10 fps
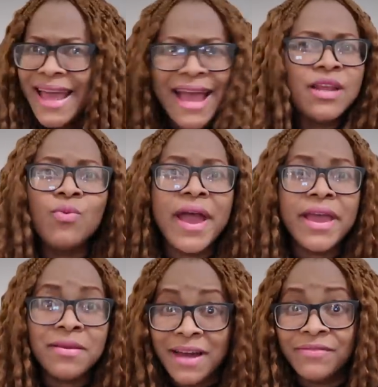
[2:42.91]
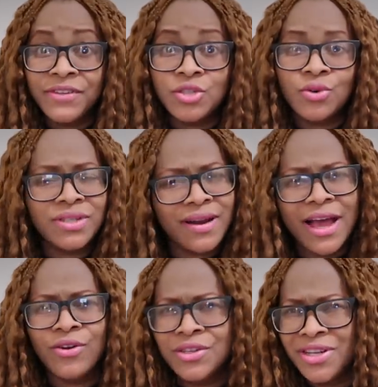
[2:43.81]
there anywhere in my video that
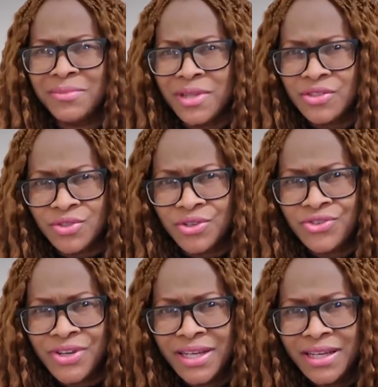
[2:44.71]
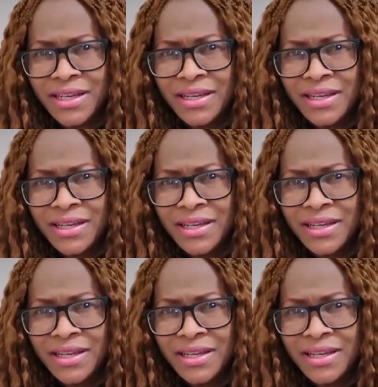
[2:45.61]
I condemned her surgery?